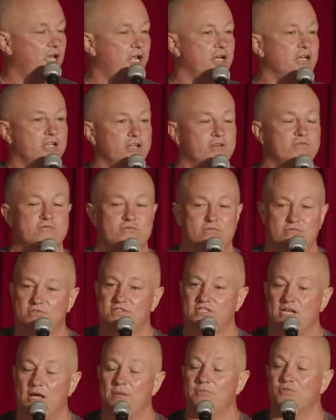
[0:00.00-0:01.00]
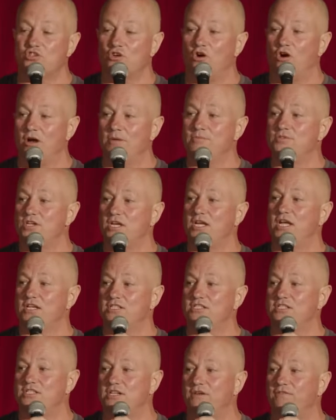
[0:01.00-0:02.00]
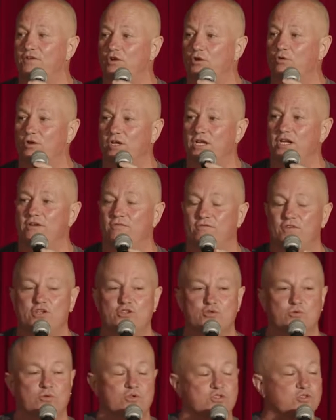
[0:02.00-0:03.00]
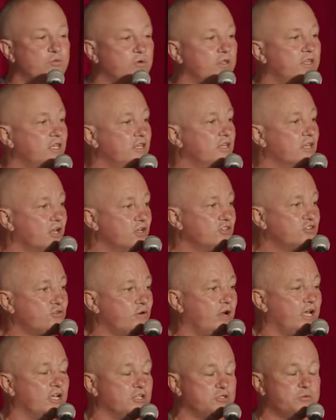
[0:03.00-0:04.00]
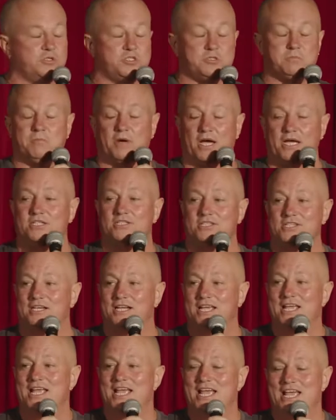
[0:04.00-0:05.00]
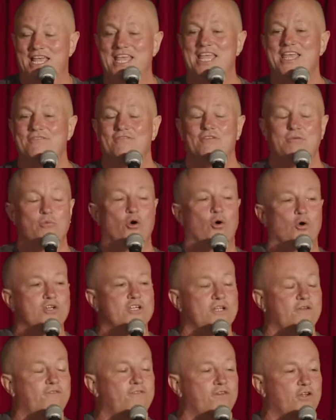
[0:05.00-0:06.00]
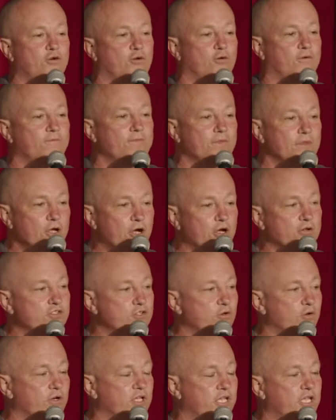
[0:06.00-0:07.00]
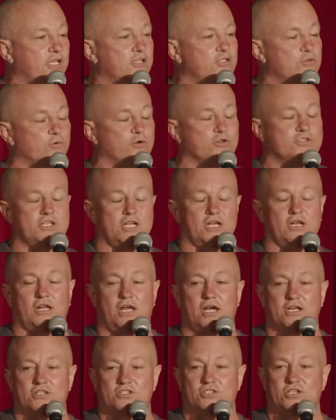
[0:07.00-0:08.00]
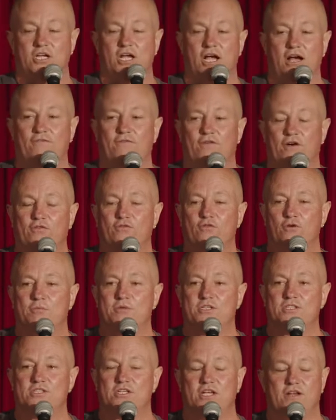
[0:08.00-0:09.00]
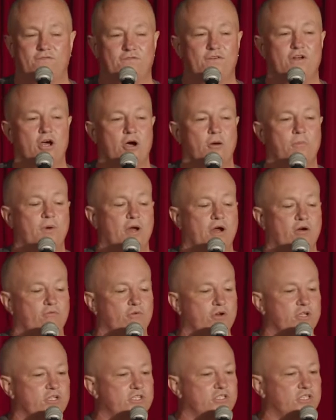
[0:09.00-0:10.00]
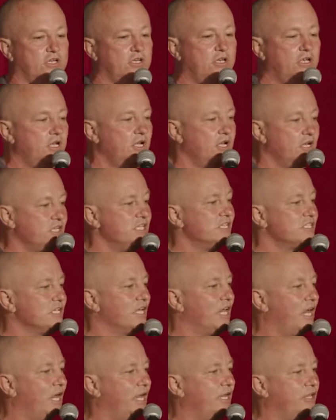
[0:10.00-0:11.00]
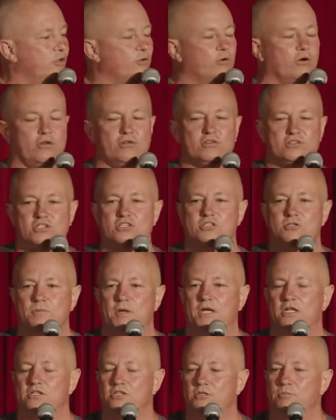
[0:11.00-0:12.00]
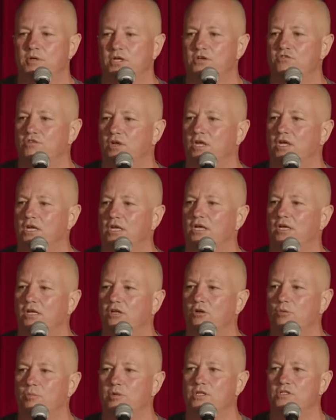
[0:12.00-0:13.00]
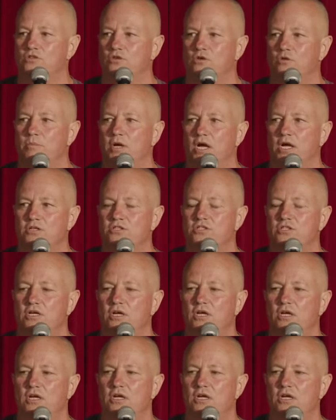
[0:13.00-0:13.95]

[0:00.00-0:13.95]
and you sometimes you get difficult individuals within those crowds, which makes it even more difficult. I was doing a gig towards the end of last year, halfway through my set, for no apparent reason, this lady, who I suspect had been drinking a little bit too much,